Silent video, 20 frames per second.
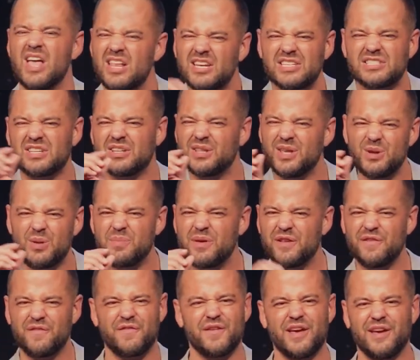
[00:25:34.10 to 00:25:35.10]
Just a little
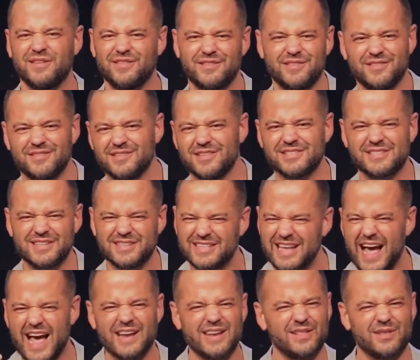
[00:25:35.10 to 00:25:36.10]
bit of faith, just a
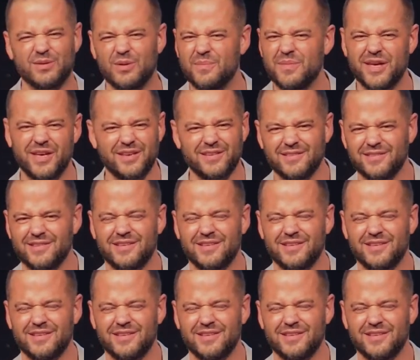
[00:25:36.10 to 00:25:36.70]
tiny little bit.